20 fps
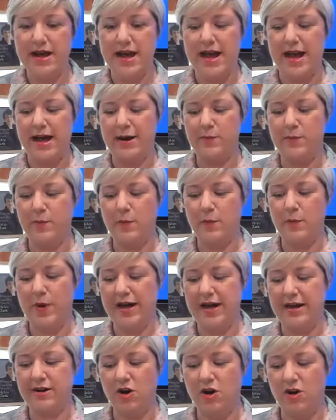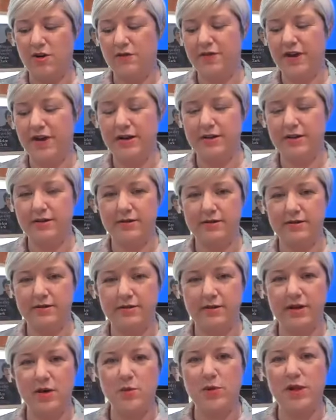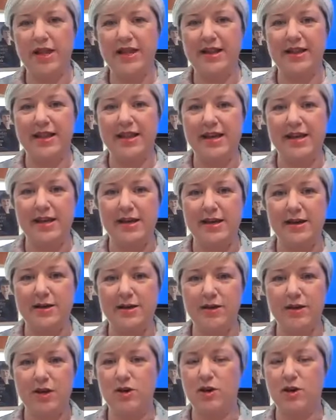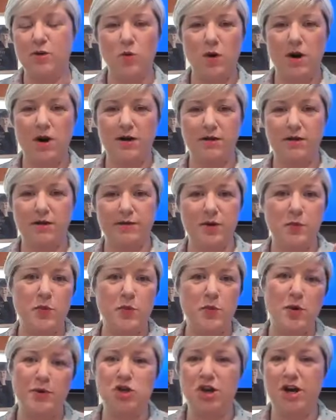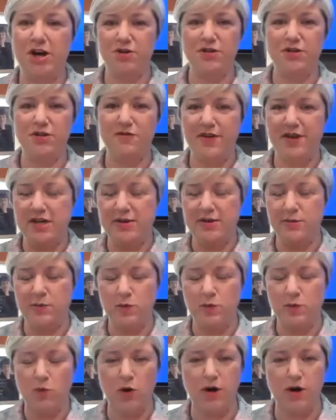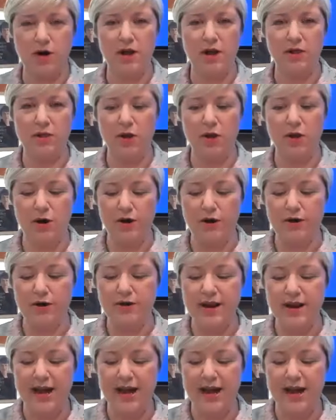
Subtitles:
but often completely, you know, while the perpetrator and the victim were alone.